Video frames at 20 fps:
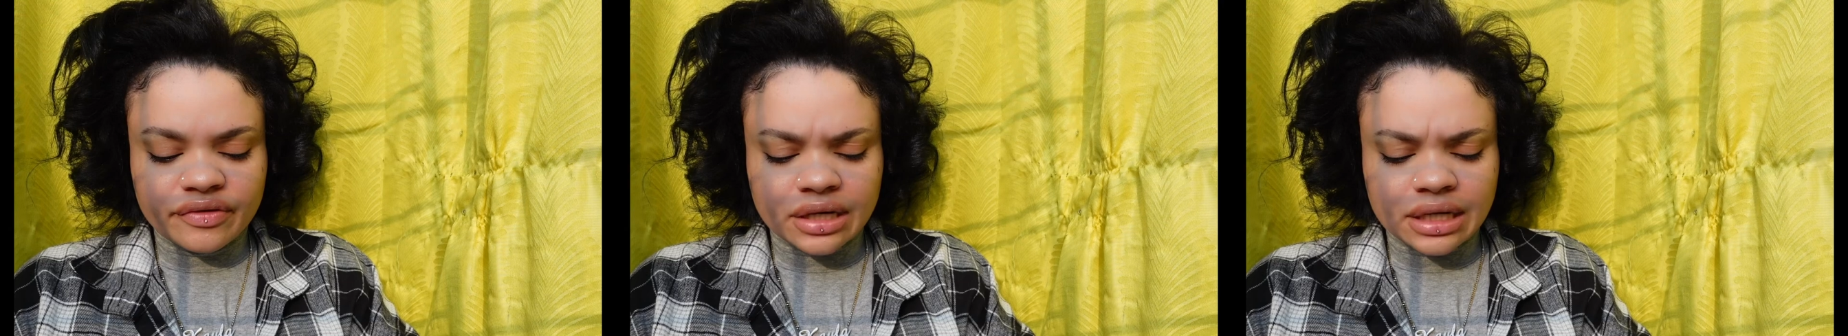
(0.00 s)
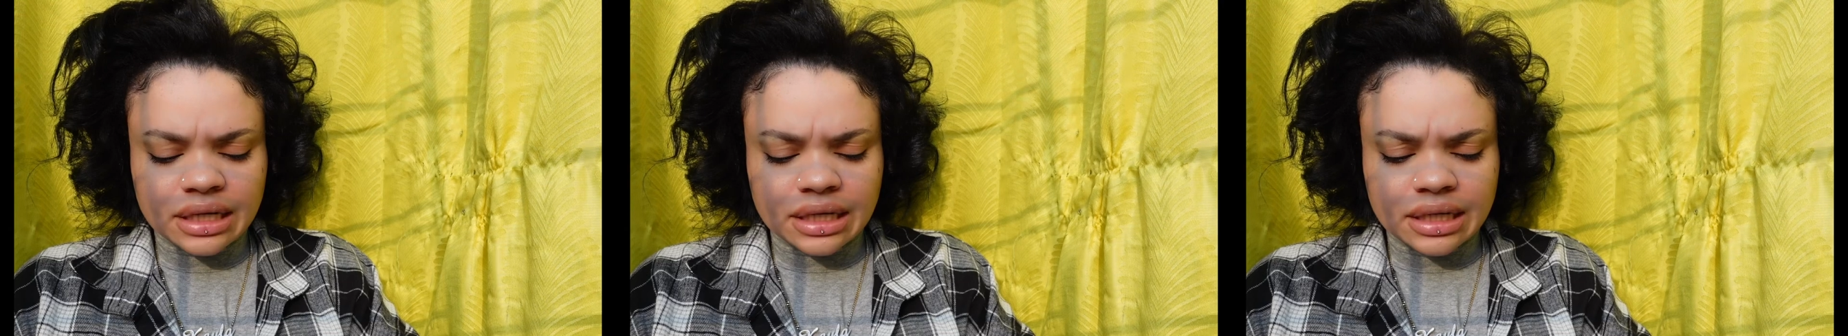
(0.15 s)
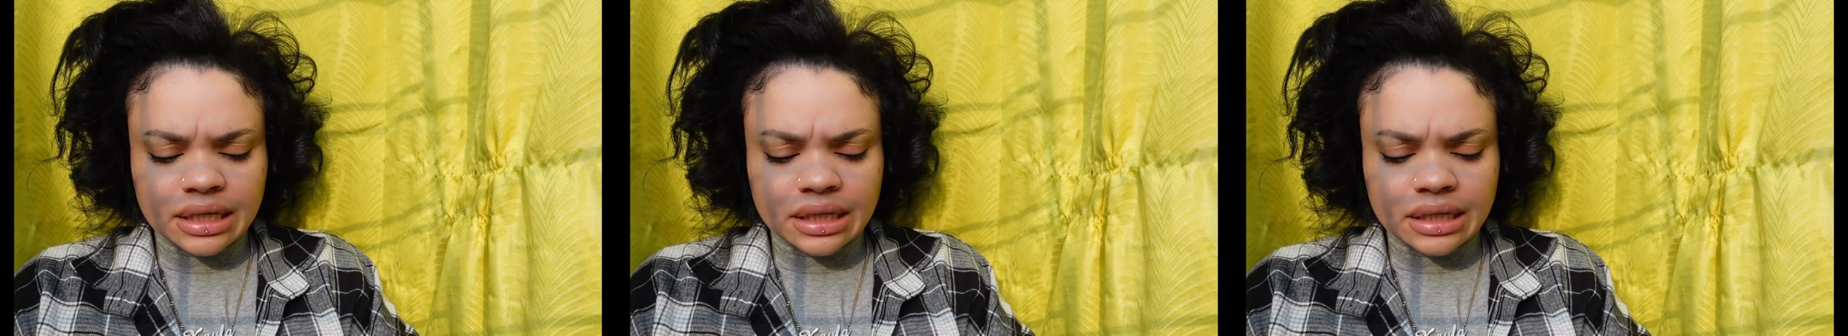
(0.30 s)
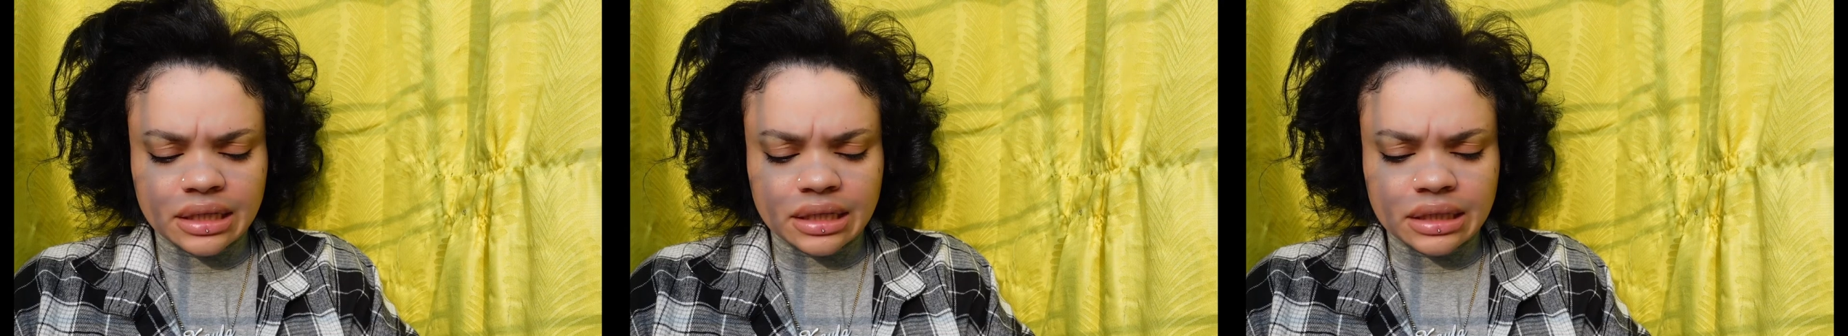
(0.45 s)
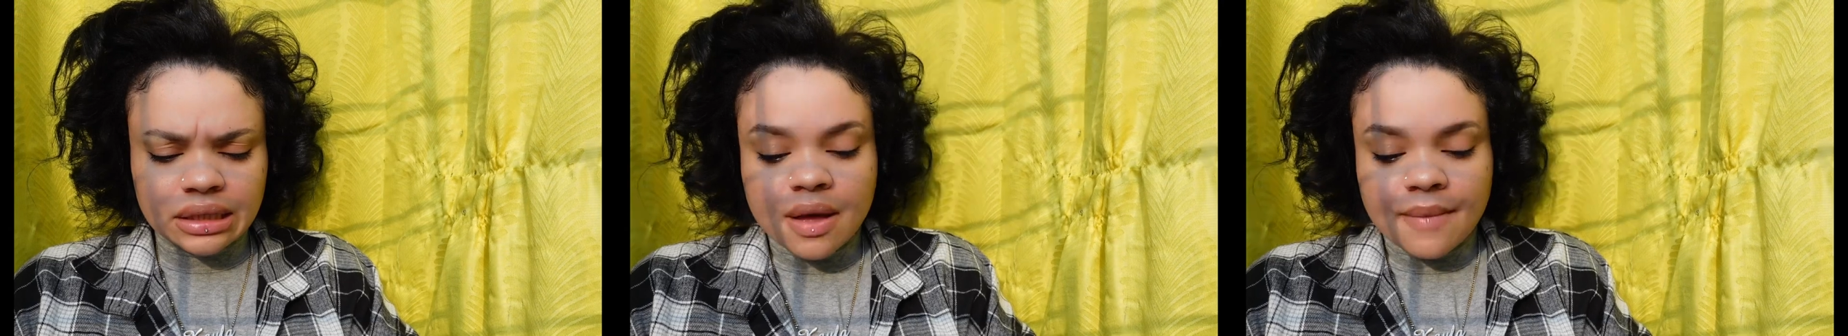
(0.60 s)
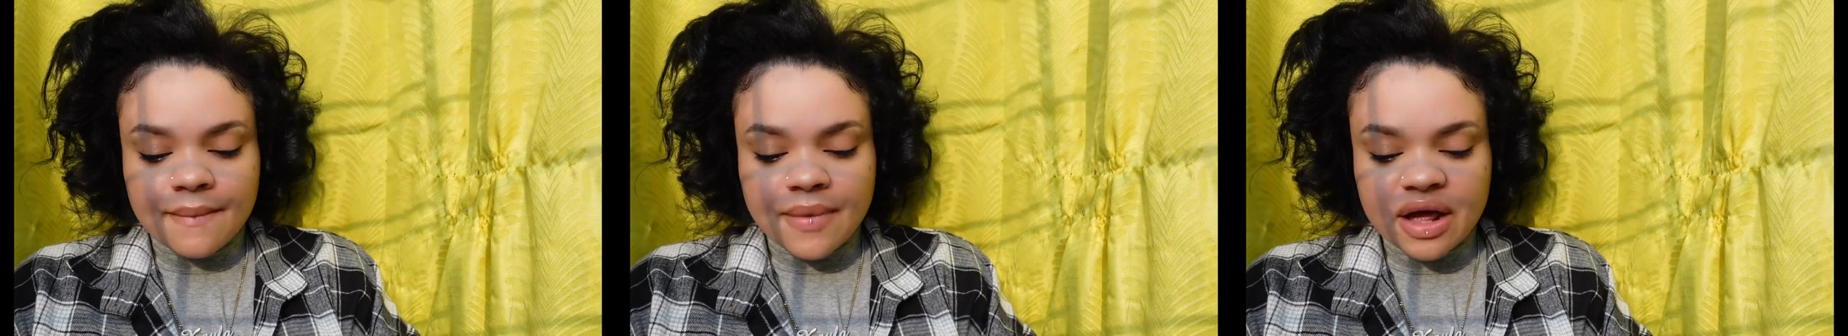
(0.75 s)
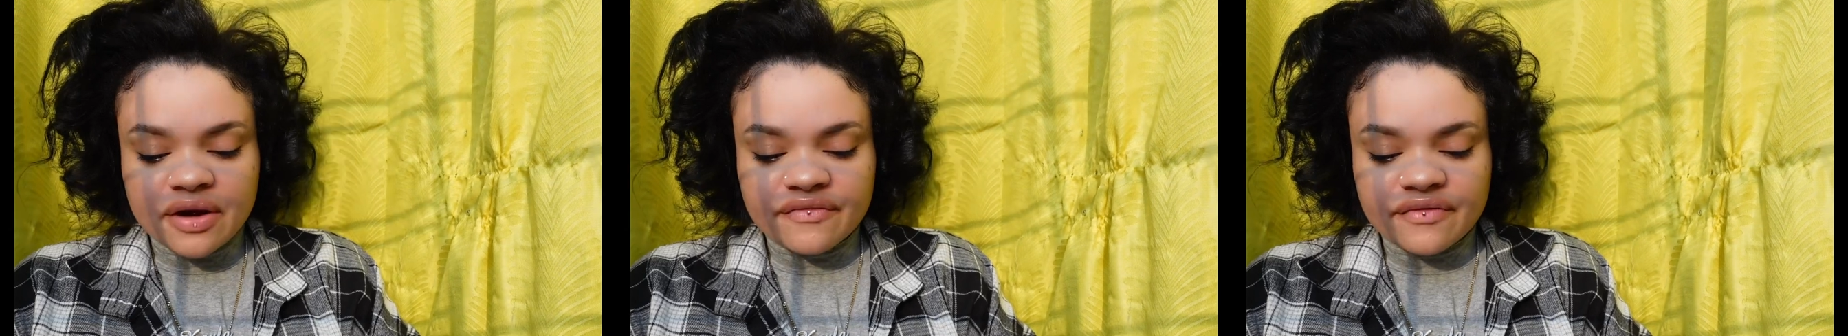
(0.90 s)
like,
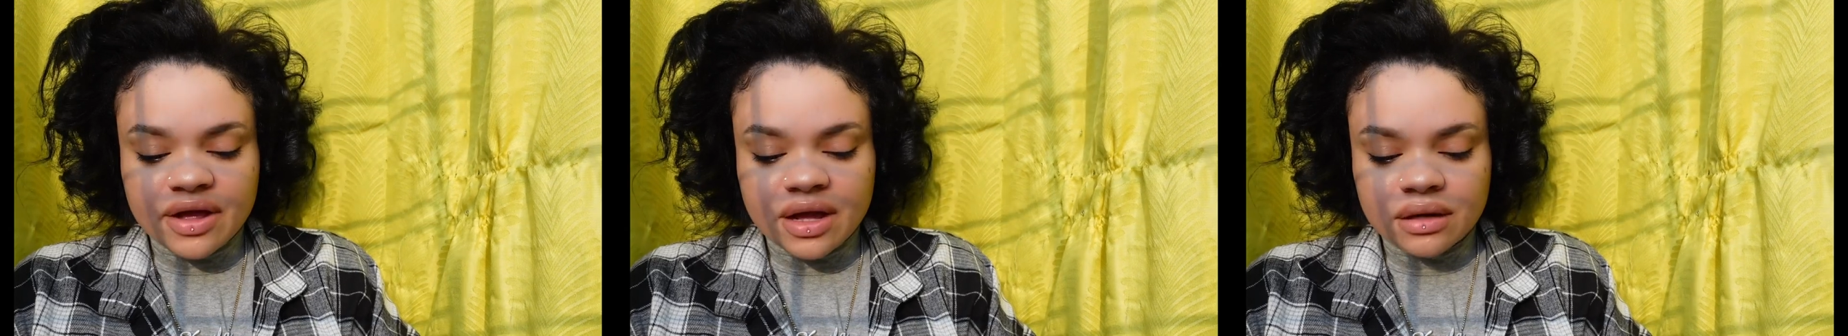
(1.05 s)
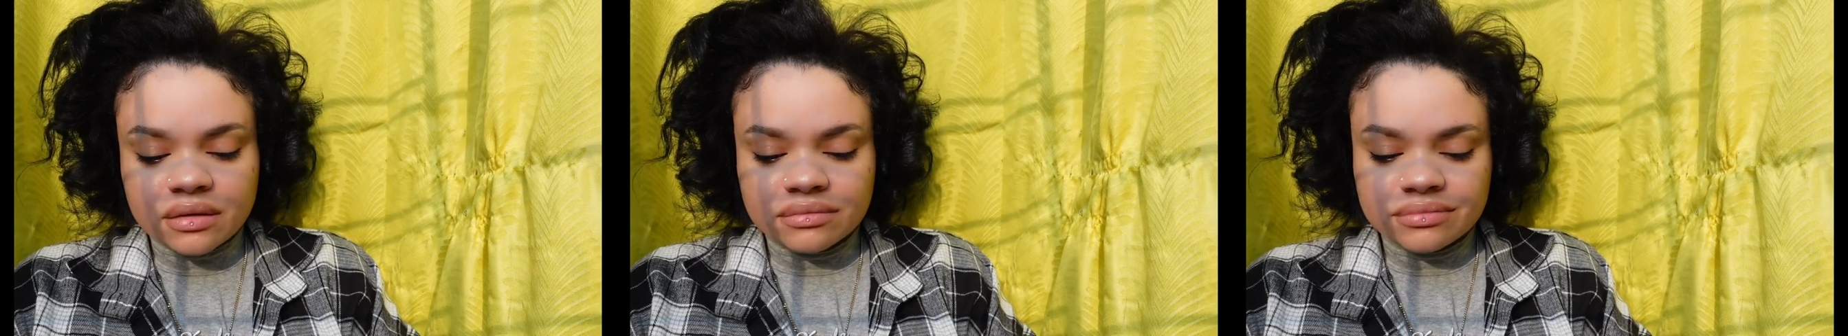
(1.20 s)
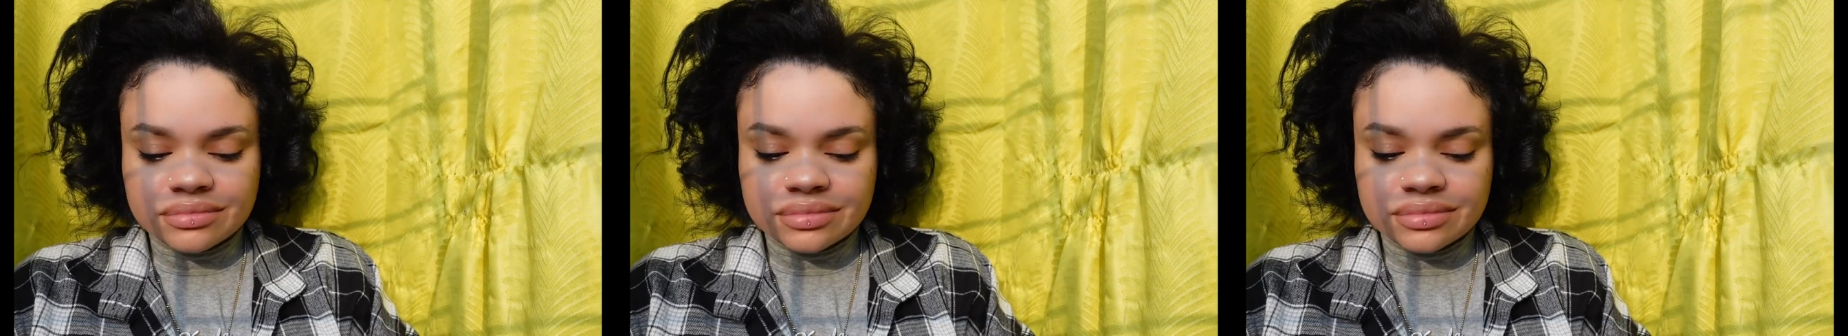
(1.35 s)
matter of fact,